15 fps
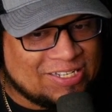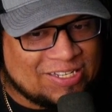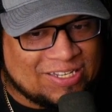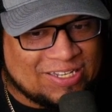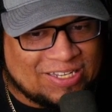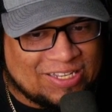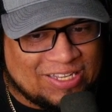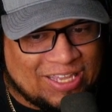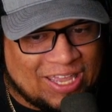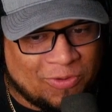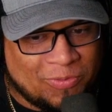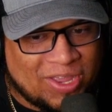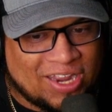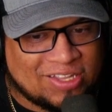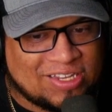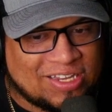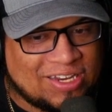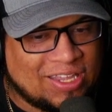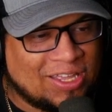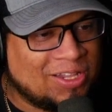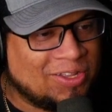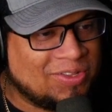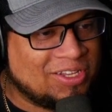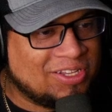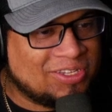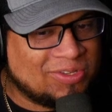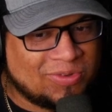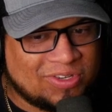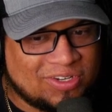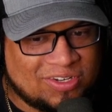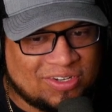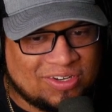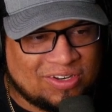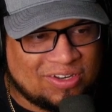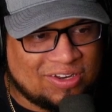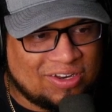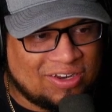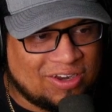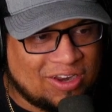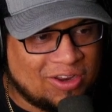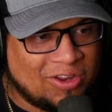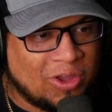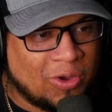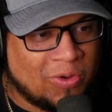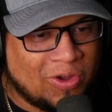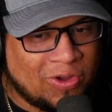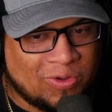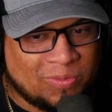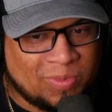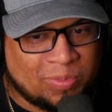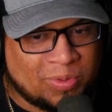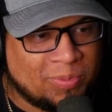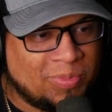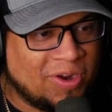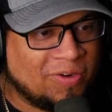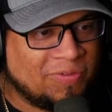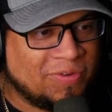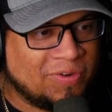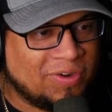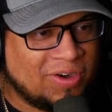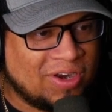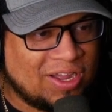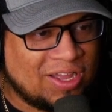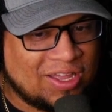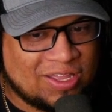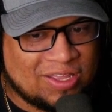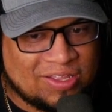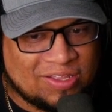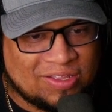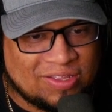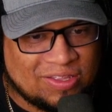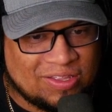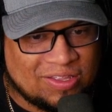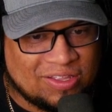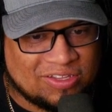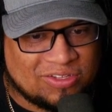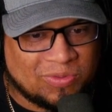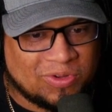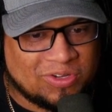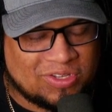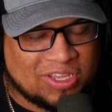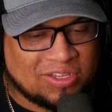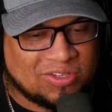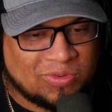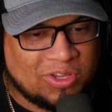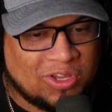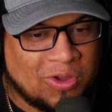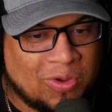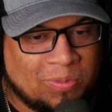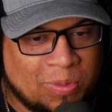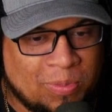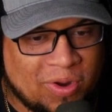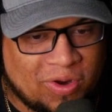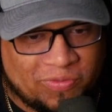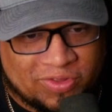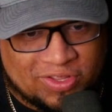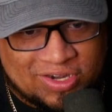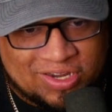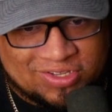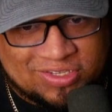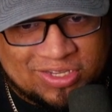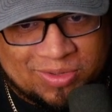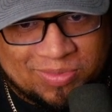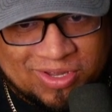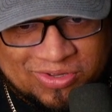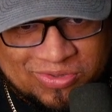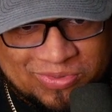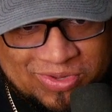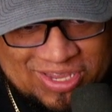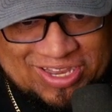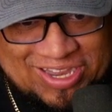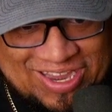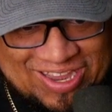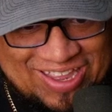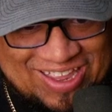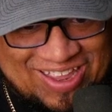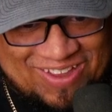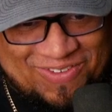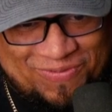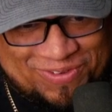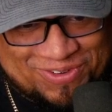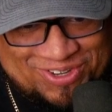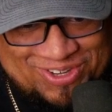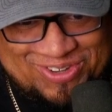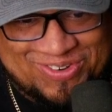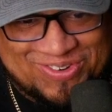we got to take the L on this one and go home and prepare for this is one of those games where you go and prepare for the next team next week for sure.